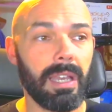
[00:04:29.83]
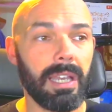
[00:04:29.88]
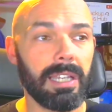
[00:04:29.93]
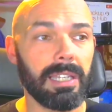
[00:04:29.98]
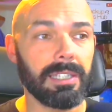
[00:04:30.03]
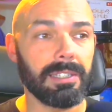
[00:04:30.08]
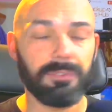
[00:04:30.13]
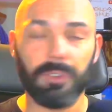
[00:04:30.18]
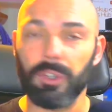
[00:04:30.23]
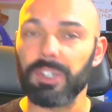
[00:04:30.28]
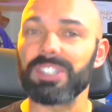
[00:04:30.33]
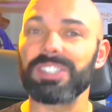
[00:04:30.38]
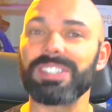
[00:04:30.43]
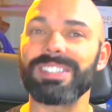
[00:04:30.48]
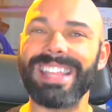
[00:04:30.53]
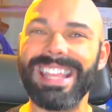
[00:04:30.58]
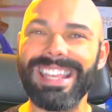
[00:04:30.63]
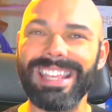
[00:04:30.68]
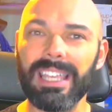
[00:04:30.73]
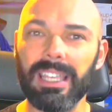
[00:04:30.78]
Uh, as far as
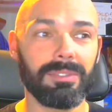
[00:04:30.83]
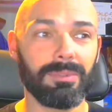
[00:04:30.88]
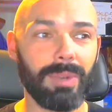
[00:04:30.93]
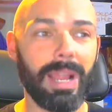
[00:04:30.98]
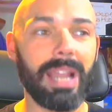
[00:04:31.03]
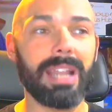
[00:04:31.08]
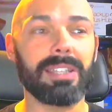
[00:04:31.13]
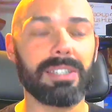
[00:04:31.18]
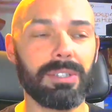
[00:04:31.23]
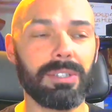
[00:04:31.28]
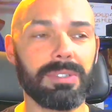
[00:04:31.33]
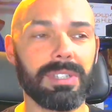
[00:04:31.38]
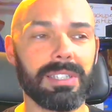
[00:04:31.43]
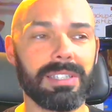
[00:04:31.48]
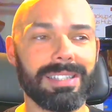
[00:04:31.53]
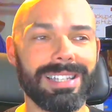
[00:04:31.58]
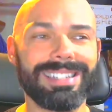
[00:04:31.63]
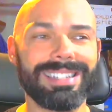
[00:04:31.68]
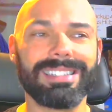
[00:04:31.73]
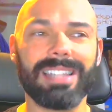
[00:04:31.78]
staking, Radix
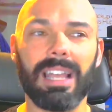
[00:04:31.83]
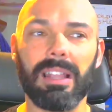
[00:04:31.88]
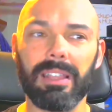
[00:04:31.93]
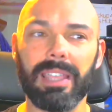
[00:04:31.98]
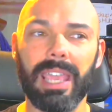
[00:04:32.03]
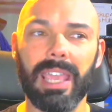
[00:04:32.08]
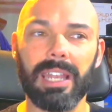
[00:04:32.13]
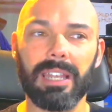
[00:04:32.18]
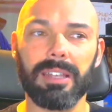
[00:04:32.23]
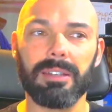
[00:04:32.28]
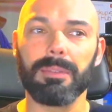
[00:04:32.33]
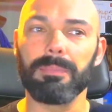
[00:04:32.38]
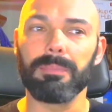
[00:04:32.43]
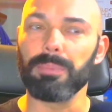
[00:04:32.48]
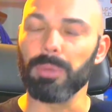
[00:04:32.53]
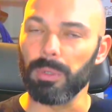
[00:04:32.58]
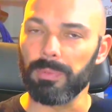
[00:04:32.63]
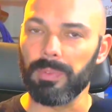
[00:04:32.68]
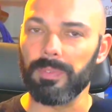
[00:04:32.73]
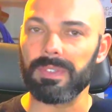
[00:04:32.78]
uses delegated
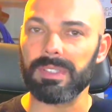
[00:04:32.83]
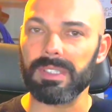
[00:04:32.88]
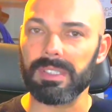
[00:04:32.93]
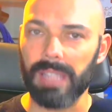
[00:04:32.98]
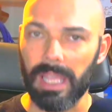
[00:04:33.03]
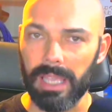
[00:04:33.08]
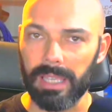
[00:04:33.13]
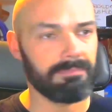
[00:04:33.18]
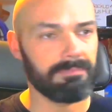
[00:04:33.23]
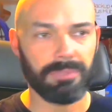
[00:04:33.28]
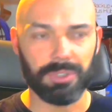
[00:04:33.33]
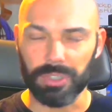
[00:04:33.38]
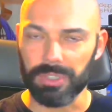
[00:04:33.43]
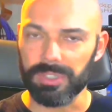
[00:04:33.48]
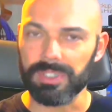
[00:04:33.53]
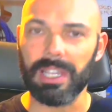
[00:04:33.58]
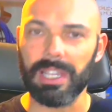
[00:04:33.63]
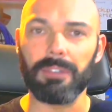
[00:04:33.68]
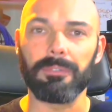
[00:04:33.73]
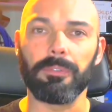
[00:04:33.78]
proof of stake.
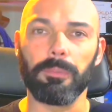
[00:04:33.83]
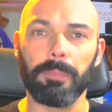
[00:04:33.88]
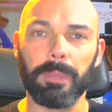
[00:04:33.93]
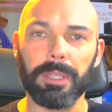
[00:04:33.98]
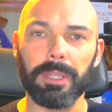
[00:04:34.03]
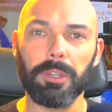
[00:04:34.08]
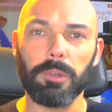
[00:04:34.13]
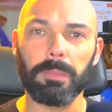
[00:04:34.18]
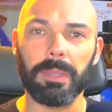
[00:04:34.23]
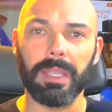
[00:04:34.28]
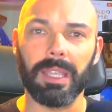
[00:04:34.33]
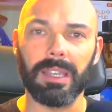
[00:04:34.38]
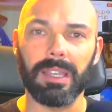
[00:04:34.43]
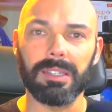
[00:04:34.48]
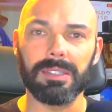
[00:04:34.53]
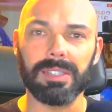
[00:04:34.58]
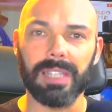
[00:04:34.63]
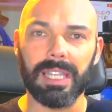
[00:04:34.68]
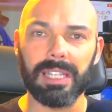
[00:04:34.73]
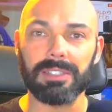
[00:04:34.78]
Should sound familiar
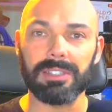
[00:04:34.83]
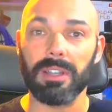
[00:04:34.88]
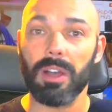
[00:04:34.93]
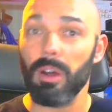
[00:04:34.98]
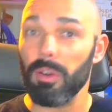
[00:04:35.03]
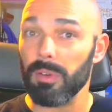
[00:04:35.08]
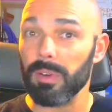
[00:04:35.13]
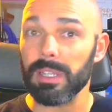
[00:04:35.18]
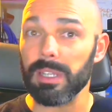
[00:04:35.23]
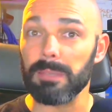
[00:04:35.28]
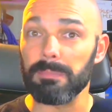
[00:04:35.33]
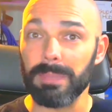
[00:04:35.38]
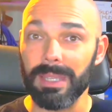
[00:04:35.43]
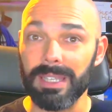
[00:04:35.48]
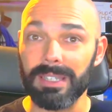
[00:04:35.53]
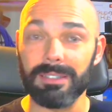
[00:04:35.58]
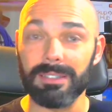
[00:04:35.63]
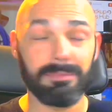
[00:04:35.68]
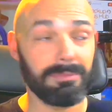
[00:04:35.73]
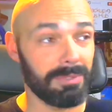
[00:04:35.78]
because it's already
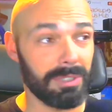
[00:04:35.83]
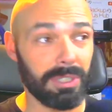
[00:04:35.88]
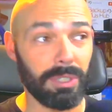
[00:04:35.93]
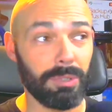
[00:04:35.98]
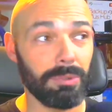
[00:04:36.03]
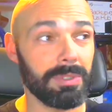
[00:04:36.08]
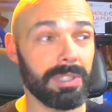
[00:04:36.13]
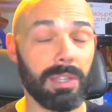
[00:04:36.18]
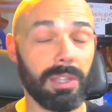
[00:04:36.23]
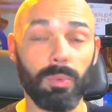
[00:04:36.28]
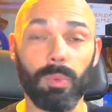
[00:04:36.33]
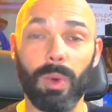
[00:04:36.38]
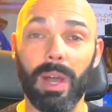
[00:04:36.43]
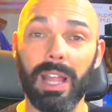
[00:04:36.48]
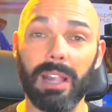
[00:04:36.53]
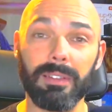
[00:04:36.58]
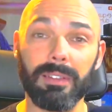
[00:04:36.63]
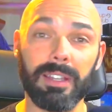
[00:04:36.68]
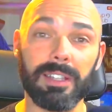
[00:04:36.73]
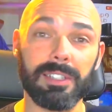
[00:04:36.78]
been used in the
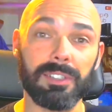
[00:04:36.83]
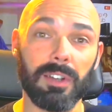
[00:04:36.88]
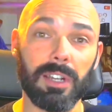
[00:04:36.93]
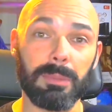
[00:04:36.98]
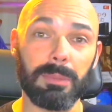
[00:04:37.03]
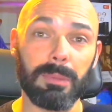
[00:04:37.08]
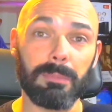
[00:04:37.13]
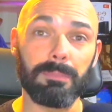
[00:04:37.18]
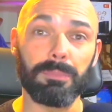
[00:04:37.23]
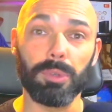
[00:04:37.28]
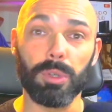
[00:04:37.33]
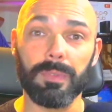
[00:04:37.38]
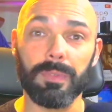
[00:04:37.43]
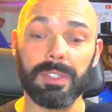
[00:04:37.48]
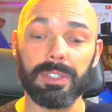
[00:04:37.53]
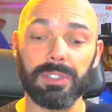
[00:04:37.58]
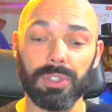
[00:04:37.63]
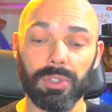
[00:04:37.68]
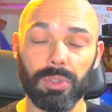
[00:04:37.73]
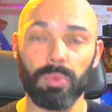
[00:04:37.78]
wild and it's already been
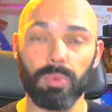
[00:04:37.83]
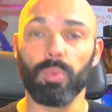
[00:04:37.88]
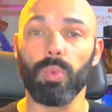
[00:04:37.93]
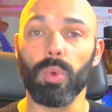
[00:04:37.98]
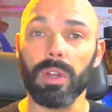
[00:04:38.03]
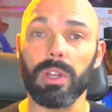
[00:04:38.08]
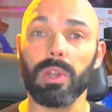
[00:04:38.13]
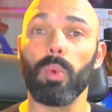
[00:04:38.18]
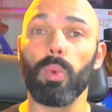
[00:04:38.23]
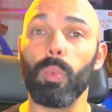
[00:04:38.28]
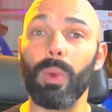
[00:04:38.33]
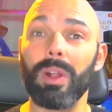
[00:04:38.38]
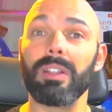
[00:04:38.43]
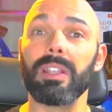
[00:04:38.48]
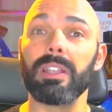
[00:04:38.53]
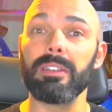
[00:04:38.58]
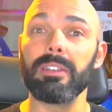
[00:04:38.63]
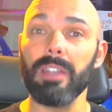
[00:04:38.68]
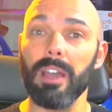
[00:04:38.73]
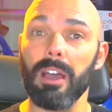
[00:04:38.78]
proven to work
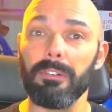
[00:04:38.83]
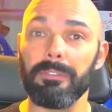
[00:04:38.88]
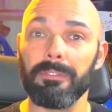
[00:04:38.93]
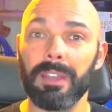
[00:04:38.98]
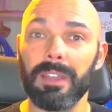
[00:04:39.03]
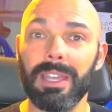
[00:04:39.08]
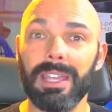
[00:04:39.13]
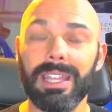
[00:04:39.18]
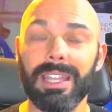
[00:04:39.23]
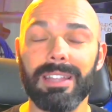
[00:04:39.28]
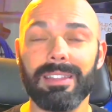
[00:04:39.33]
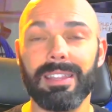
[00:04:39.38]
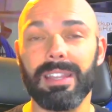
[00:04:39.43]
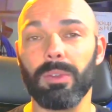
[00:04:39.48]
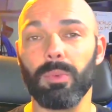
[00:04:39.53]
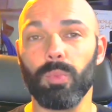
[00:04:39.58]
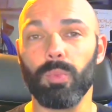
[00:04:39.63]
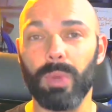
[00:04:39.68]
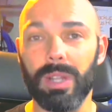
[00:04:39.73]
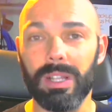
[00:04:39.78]
well enough that
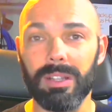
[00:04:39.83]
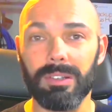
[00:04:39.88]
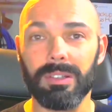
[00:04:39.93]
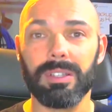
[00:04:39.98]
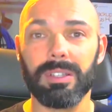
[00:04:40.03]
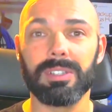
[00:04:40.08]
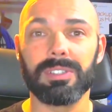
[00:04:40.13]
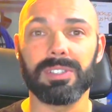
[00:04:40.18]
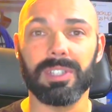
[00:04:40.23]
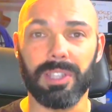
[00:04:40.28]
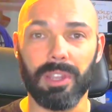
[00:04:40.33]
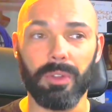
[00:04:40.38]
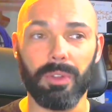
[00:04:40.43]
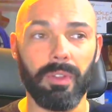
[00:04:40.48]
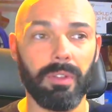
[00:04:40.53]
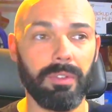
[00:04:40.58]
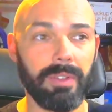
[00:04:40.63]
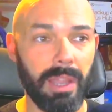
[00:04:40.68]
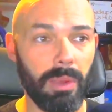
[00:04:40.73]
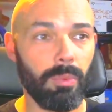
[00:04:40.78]
it will secure
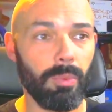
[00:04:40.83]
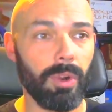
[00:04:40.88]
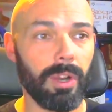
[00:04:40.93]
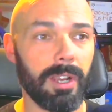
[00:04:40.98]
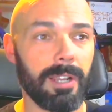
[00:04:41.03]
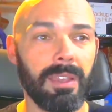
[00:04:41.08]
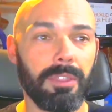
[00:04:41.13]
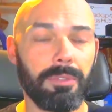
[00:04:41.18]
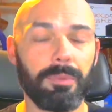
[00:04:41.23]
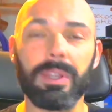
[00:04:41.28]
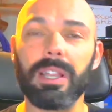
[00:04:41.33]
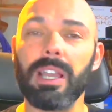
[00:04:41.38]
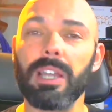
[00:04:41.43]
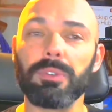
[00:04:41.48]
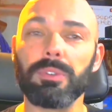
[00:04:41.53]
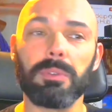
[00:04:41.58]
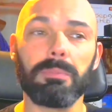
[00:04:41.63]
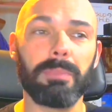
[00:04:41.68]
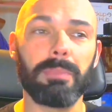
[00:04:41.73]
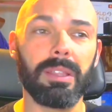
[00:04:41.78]
their network.
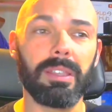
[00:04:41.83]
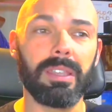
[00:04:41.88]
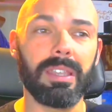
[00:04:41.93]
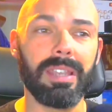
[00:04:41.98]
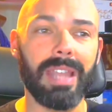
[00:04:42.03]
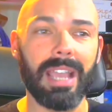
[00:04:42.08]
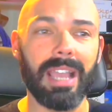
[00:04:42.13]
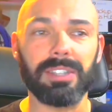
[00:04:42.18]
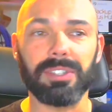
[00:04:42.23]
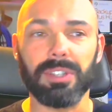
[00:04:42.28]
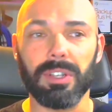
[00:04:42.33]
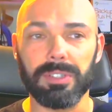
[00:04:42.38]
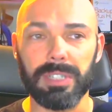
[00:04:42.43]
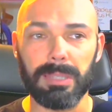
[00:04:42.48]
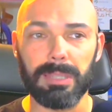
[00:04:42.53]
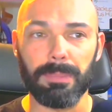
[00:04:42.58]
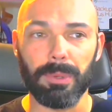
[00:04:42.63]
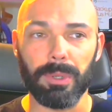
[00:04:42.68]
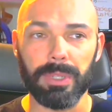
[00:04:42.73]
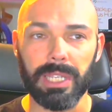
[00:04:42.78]
300 million
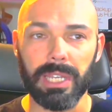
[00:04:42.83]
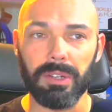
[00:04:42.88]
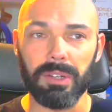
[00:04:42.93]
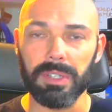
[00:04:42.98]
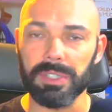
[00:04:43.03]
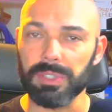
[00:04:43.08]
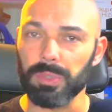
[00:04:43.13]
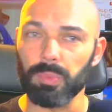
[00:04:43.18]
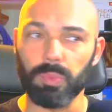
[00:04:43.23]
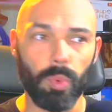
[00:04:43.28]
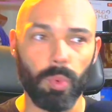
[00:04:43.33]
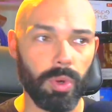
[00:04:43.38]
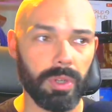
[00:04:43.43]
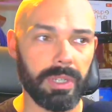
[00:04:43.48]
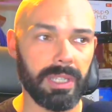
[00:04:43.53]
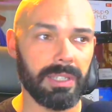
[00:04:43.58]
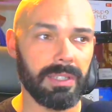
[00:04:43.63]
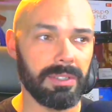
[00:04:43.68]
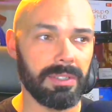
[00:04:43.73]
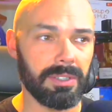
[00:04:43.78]
XRD per year is
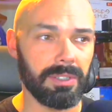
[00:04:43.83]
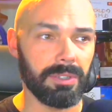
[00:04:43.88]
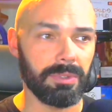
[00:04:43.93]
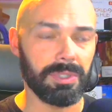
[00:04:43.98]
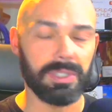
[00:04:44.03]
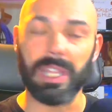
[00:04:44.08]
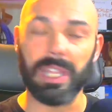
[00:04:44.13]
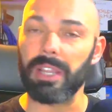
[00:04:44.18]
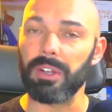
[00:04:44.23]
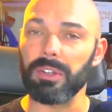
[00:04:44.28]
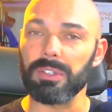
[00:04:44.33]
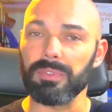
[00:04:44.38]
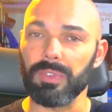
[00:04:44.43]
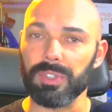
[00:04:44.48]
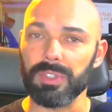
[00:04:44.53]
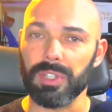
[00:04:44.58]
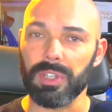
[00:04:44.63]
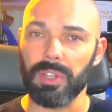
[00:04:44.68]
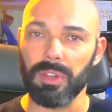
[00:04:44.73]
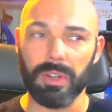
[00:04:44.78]
awarded to stakers
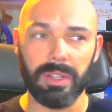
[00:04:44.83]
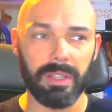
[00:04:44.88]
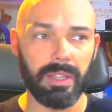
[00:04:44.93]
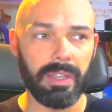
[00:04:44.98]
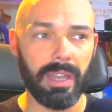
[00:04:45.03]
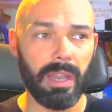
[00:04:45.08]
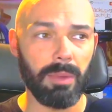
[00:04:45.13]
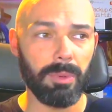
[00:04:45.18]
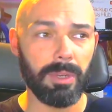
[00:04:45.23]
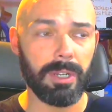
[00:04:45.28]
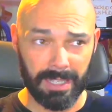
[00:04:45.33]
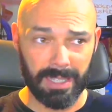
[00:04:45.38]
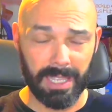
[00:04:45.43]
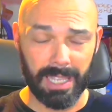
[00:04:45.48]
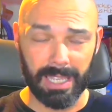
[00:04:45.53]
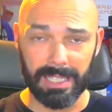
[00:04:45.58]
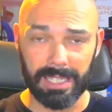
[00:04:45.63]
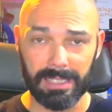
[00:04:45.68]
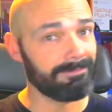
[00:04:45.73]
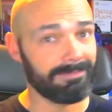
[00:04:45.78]
for securing the network.
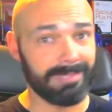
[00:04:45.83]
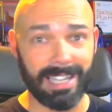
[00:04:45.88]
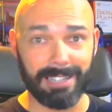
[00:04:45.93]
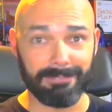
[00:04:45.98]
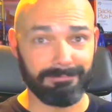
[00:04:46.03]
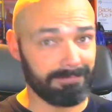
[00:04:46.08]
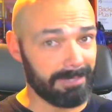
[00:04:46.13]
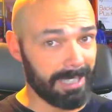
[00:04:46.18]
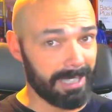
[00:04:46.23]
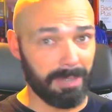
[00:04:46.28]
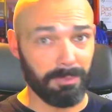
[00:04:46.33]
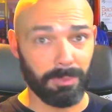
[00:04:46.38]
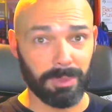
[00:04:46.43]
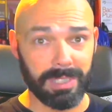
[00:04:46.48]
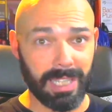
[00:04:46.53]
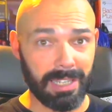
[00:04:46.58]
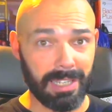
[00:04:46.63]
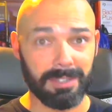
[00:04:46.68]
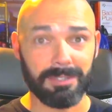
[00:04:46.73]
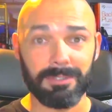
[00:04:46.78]
And that, again, will
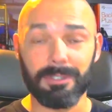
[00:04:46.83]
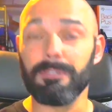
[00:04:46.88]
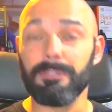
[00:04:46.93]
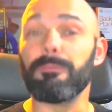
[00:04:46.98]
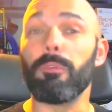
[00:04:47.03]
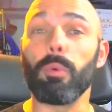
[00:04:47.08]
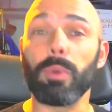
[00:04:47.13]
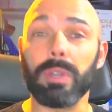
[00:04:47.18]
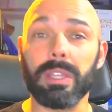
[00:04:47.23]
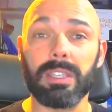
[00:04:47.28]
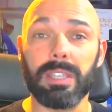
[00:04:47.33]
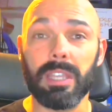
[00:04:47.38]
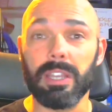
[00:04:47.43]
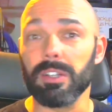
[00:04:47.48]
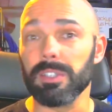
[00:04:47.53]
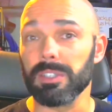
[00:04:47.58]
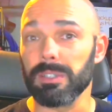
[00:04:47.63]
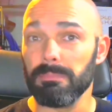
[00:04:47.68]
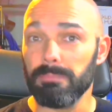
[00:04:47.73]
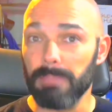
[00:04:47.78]
take 40
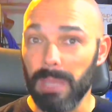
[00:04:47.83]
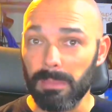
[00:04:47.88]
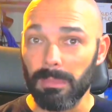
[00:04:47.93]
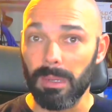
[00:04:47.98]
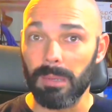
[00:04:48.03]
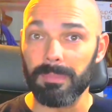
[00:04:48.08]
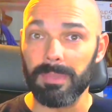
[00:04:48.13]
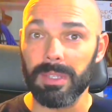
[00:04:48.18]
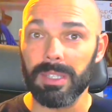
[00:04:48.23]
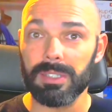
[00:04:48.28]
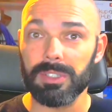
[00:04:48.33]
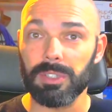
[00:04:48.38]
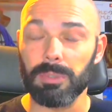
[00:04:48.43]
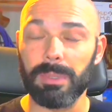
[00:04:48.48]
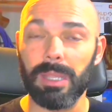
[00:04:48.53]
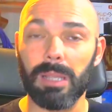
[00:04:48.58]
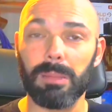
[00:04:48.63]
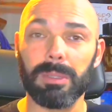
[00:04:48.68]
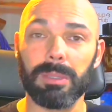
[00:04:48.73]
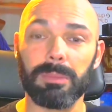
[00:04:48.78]
years minimum to
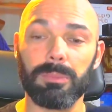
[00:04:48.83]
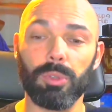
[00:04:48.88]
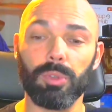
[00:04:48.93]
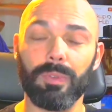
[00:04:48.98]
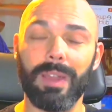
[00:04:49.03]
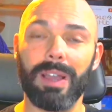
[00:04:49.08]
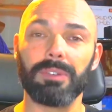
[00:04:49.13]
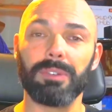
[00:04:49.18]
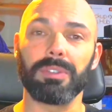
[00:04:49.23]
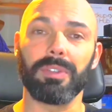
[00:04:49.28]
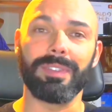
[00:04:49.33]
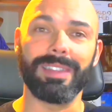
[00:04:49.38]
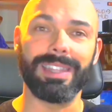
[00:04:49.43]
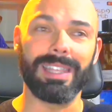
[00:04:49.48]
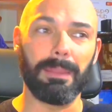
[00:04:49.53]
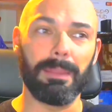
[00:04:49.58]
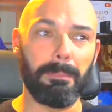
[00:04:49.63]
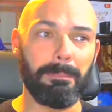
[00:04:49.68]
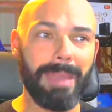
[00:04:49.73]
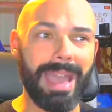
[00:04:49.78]
be able to move out to
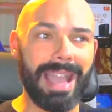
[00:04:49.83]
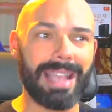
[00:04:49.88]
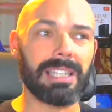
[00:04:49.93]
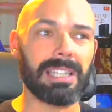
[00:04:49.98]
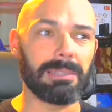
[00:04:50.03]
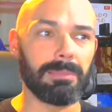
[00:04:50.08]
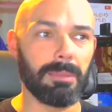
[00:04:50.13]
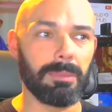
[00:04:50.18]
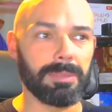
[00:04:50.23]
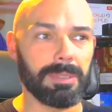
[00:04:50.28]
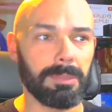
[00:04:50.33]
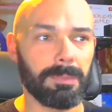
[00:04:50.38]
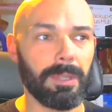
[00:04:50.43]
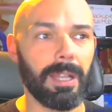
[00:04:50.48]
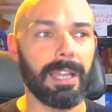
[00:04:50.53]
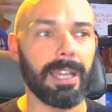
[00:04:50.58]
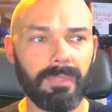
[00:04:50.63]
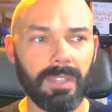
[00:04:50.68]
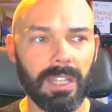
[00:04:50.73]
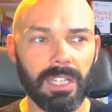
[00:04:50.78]
the maximum
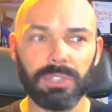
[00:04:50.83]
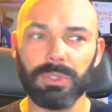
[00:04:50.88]
supply.